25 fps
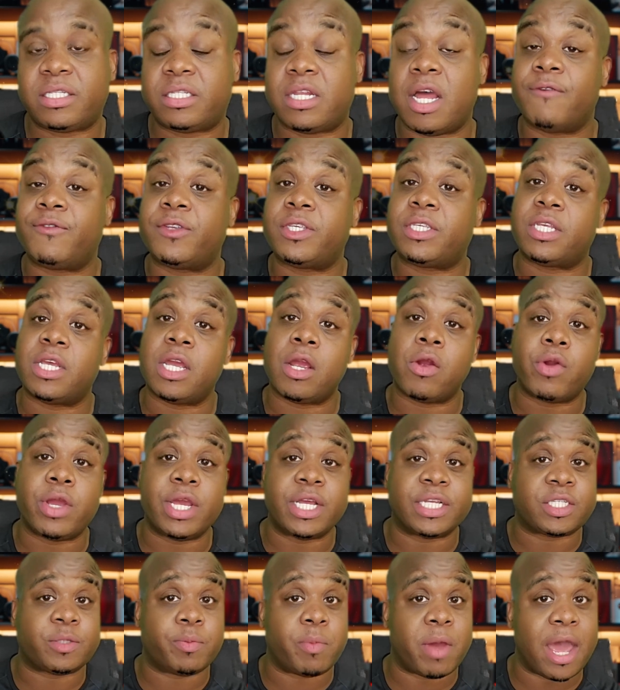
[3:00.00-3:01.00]
this stuff
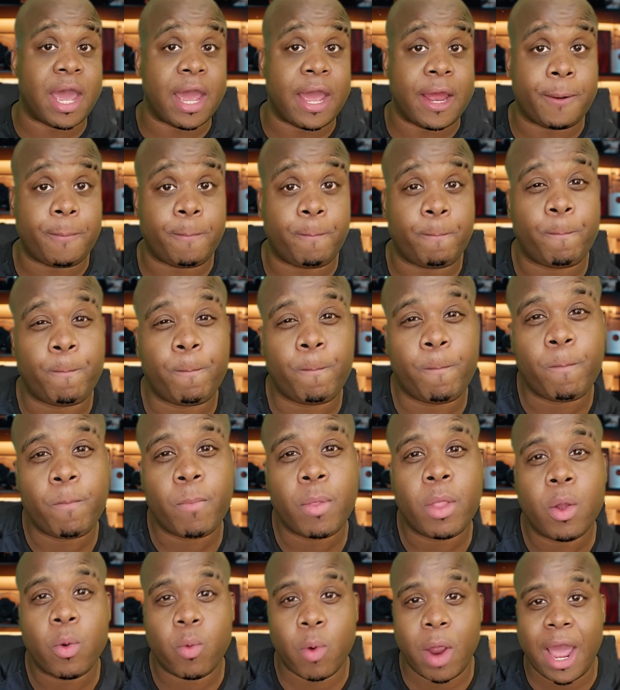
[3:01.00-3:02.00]
serious, man,
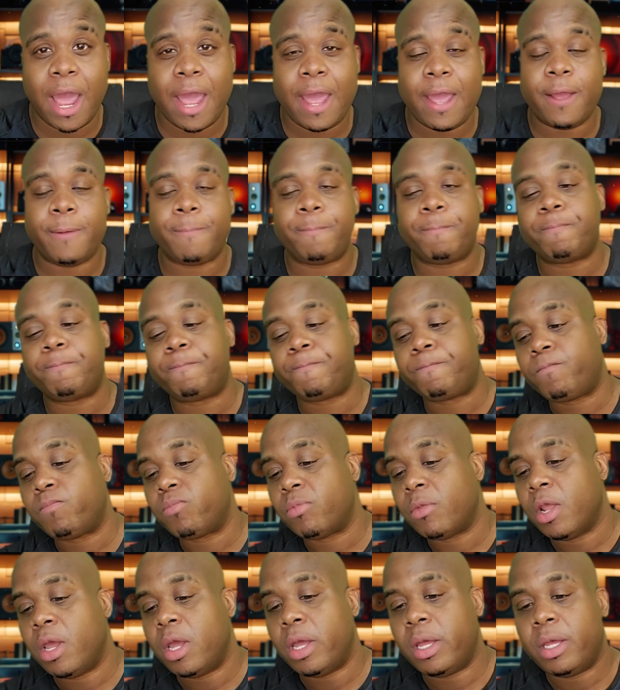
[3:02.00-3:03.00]
right?
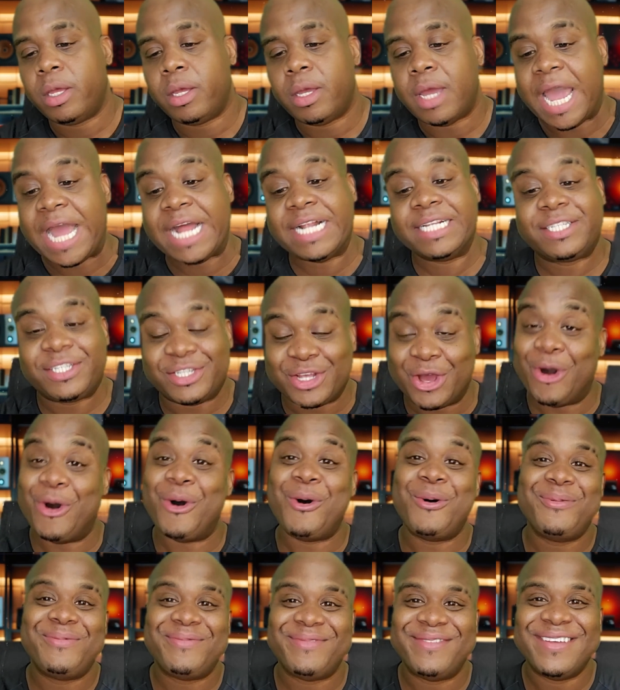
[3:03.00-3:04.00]
And
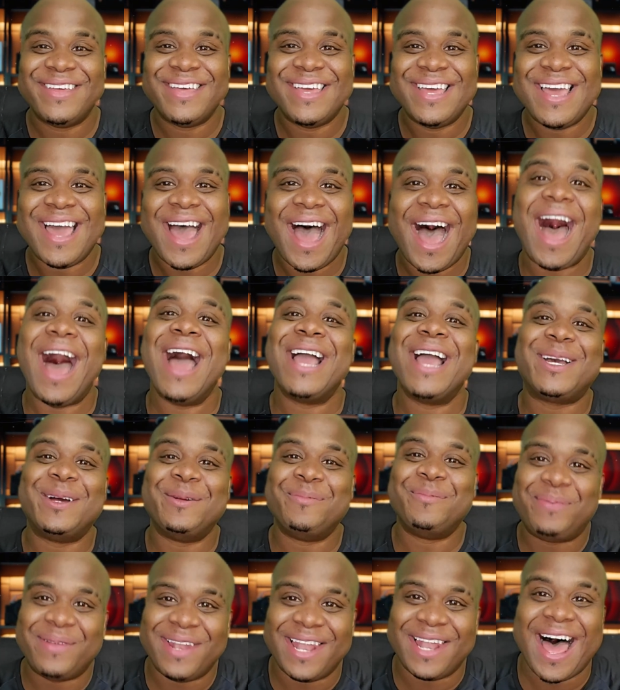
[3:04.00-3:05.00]
so I
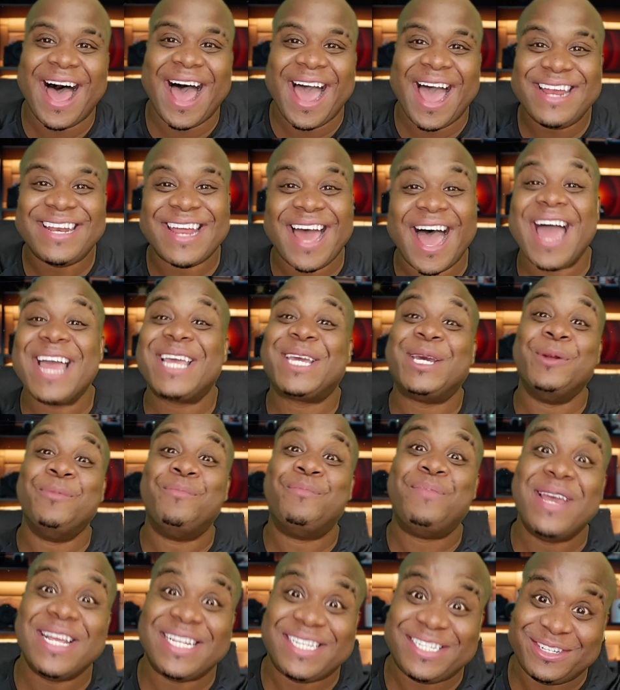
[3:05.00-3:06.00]
complied, I
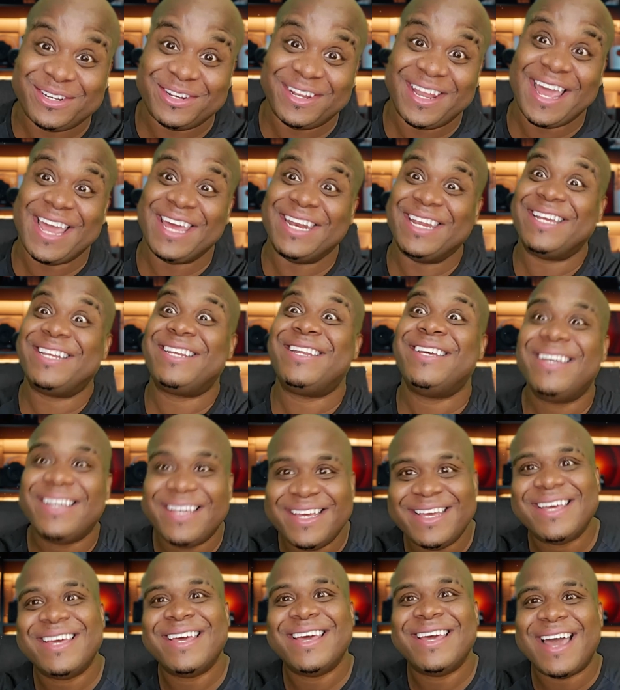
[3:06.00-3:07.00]
capitulated.
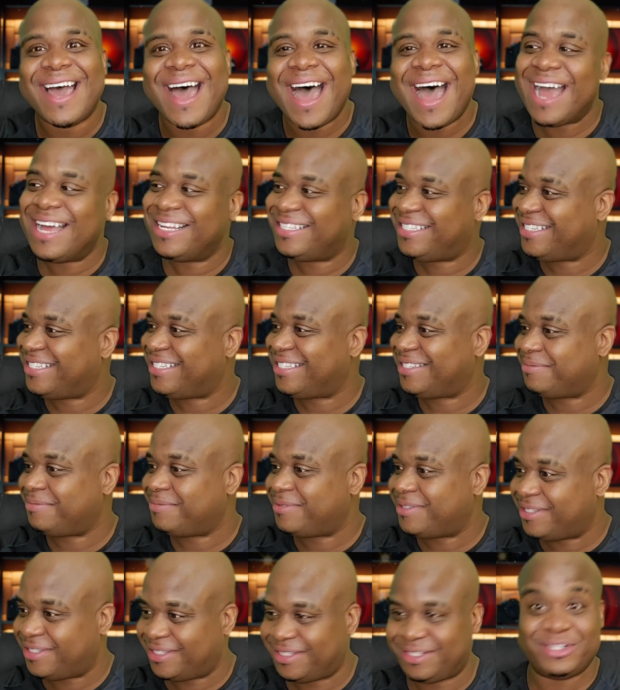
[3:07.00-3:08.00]
I
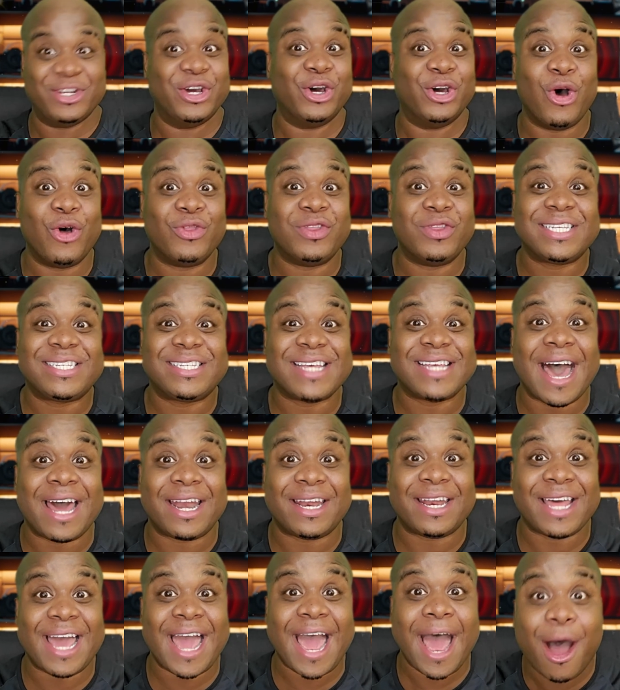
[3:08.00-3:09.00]
stood on the
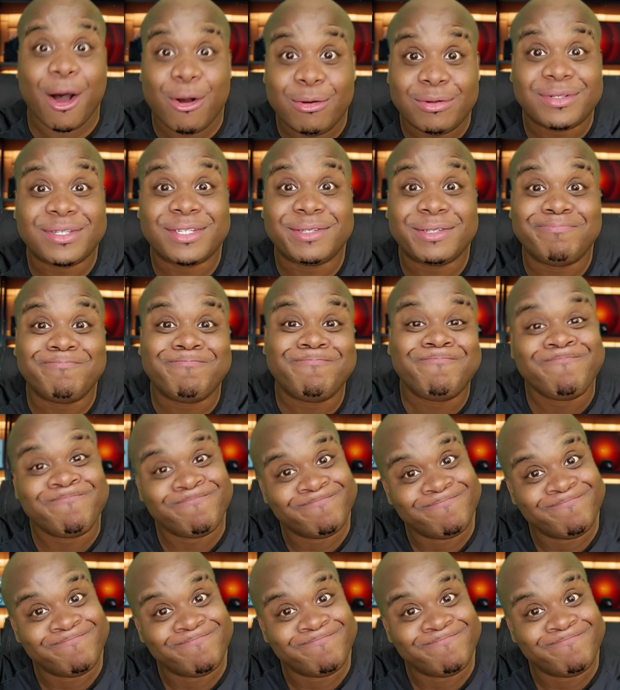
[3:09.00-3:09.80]
side of the house.